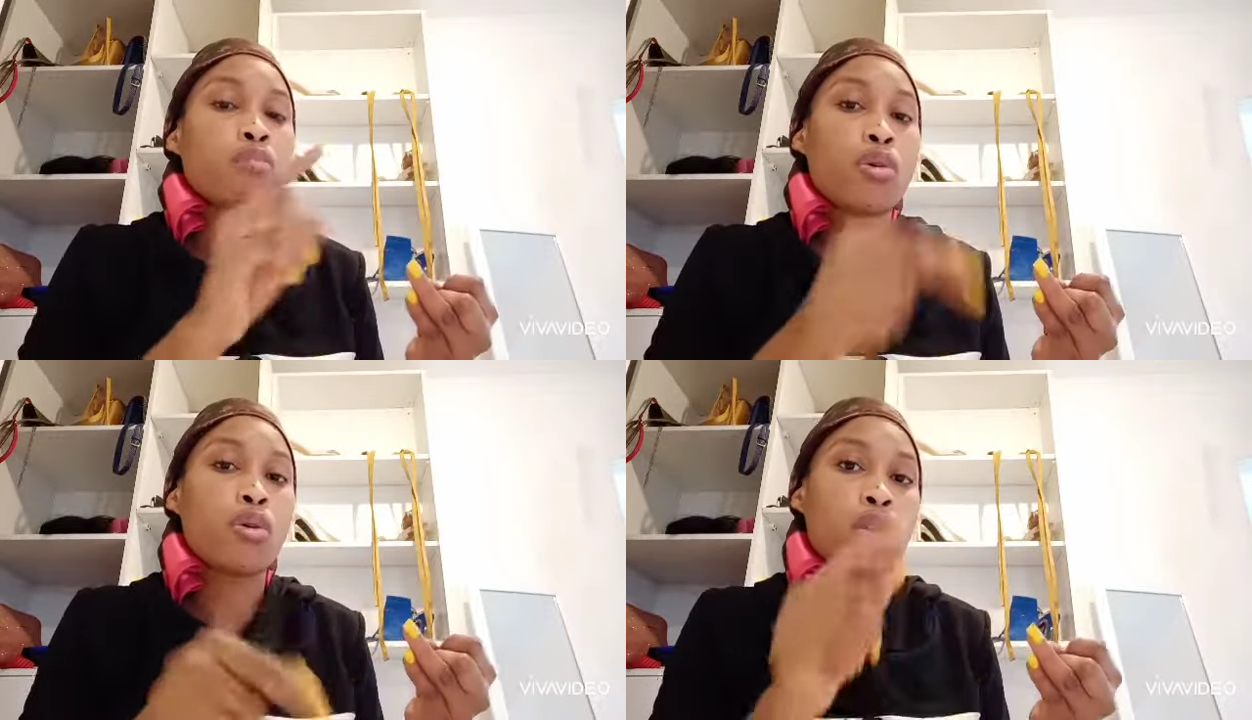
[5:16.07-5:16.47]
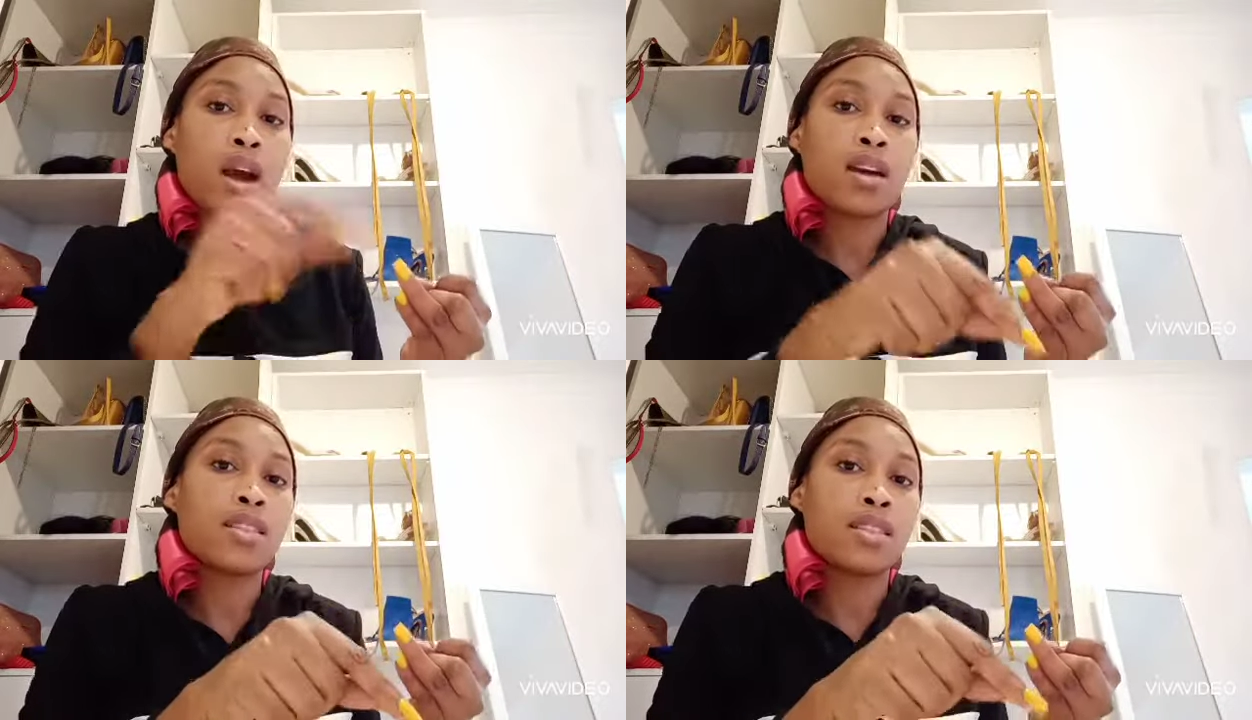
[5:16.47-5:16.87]
pour
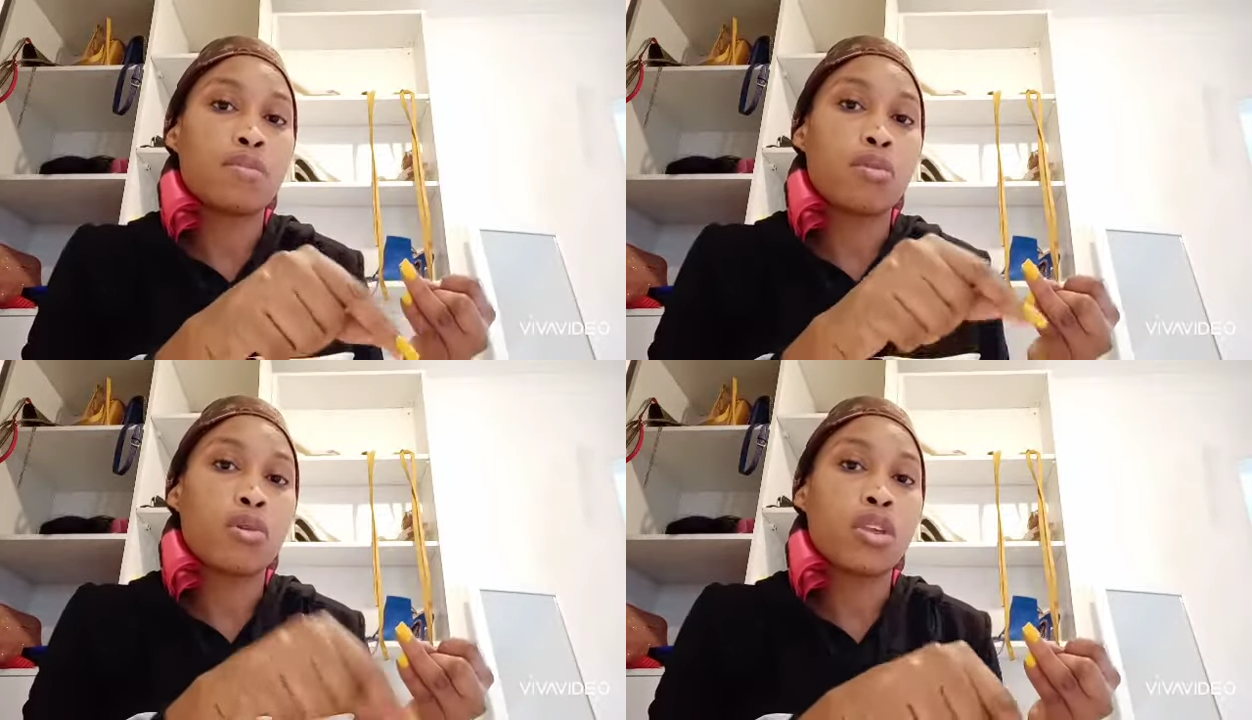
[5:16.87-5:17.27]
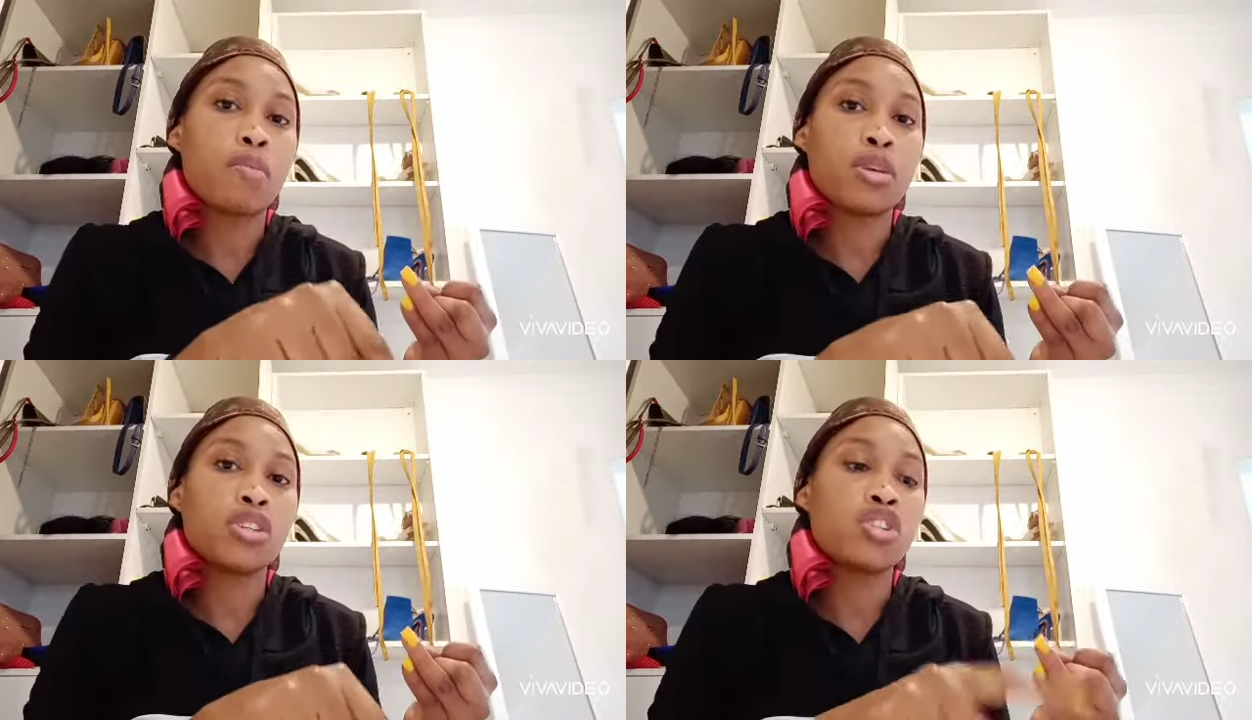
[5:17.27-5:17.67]
the
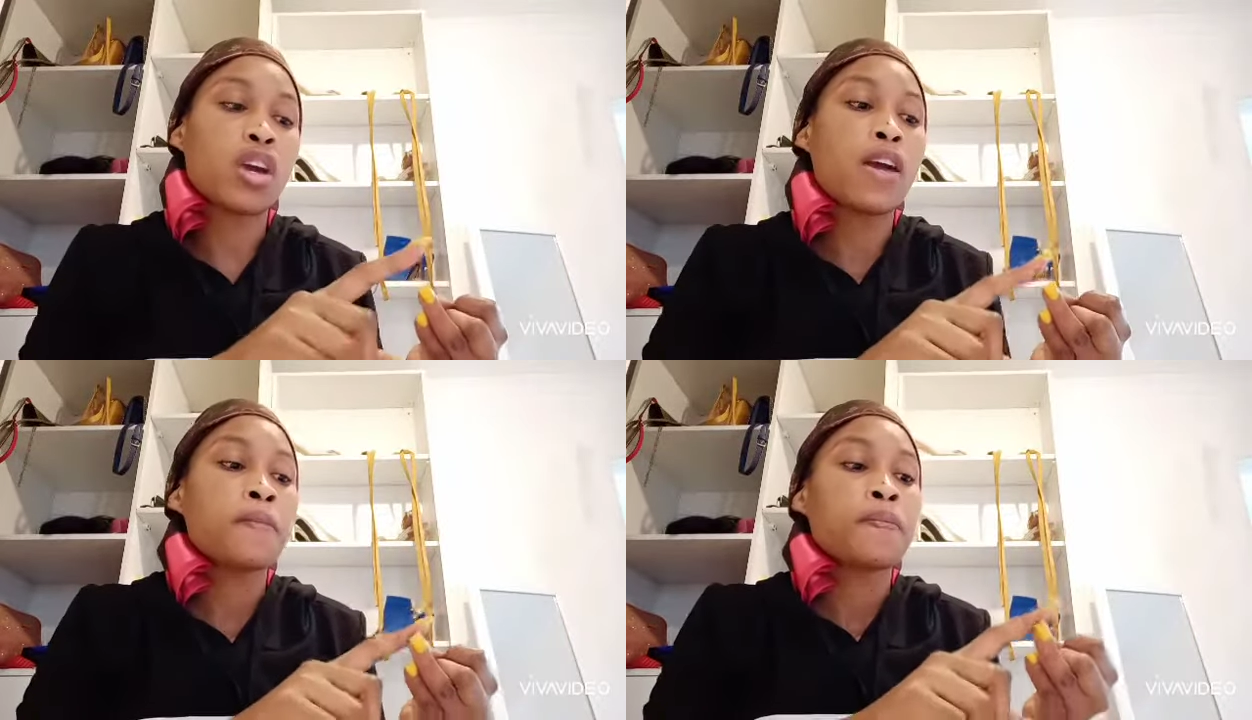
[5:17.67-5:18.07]
mixture.